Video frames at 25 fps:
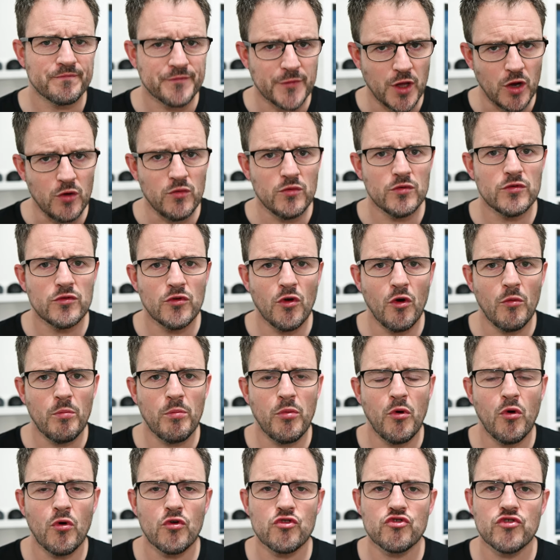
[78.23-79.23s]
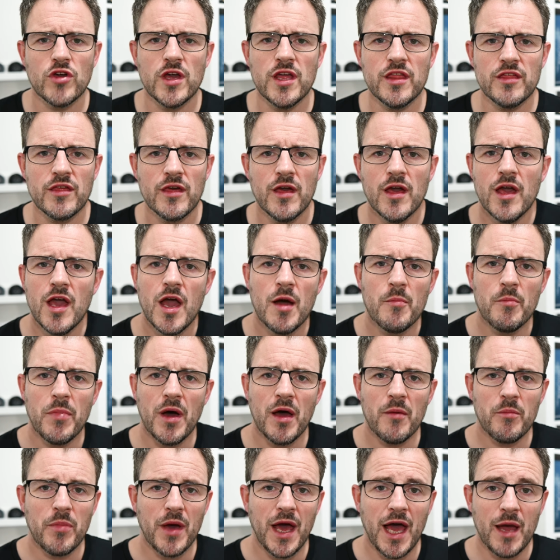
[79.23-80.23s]
No, not portraits,
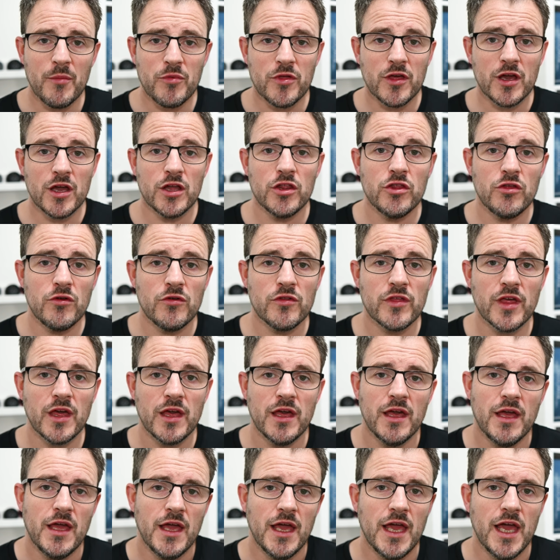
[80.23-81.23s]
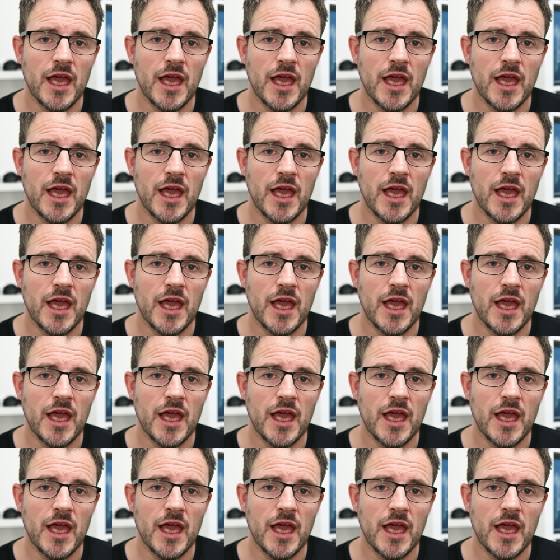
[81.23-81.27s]
but perhaps I could use it